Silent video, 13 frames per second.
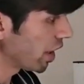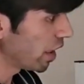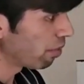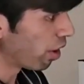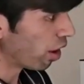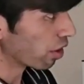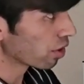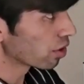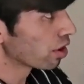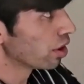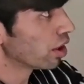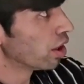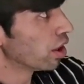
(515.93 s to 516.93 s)
demand
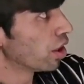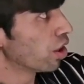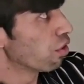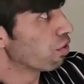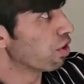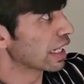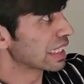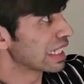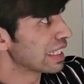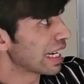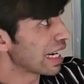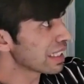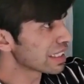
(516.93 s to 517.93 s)
for the
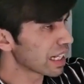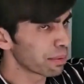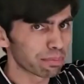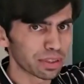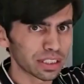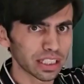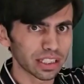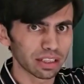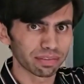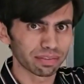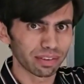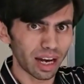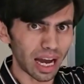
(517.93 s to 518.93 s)

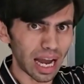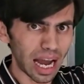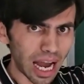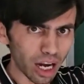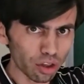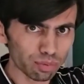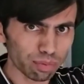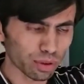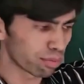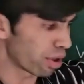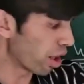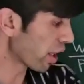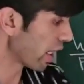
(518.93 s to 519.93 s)
non-competitive output
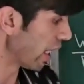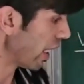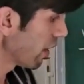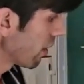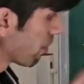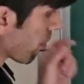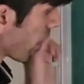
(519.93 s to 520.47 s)
market,